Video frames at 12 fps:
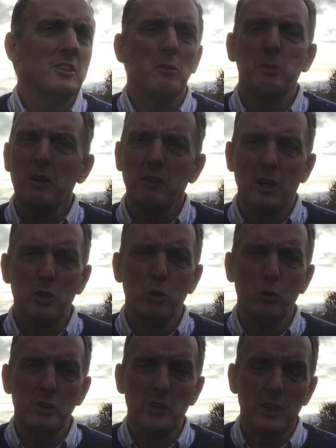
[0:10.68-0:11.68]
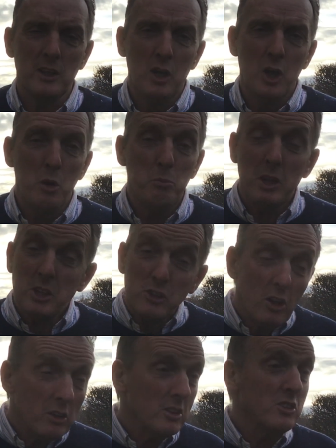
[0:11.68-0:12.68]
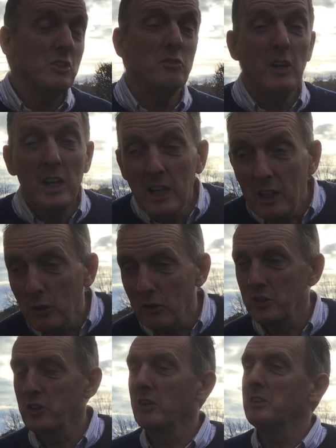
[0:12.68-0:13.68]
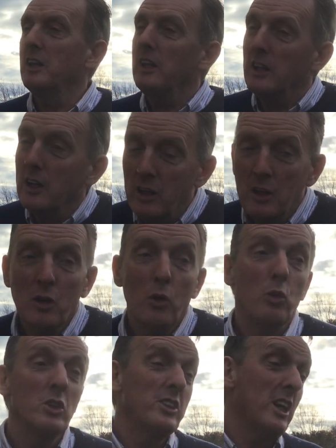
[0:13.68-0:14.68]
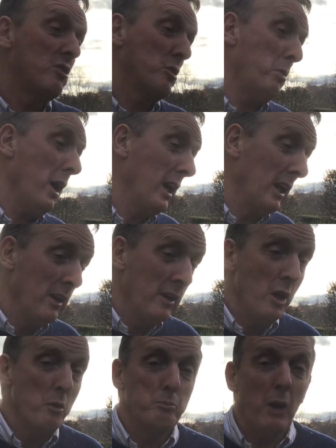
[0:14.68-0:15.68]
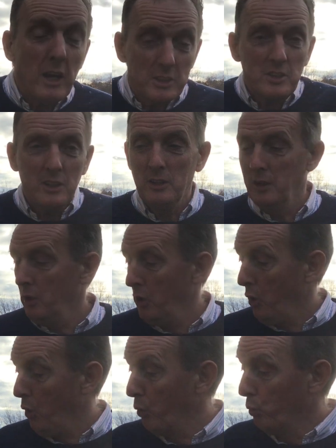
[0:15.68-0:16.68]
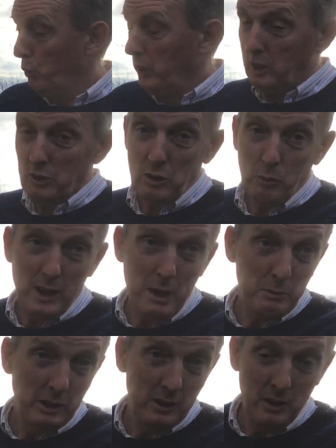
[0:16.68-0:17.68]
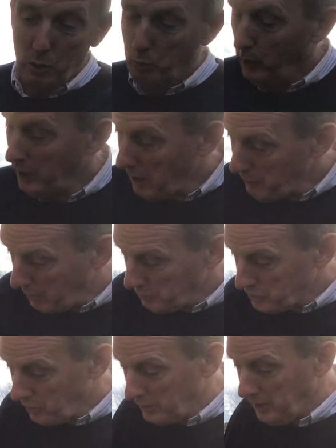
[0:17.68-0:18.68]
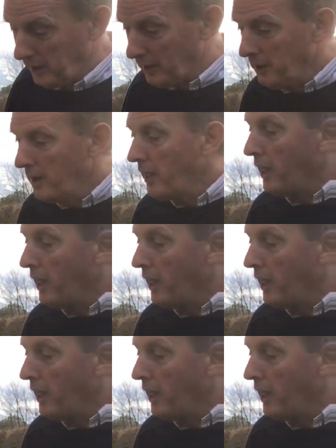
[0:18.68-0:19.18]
Siberia at all, is it? But it's not Seville or Sardinia or Saint-Tropez. But we can grow a lemon. We have outside here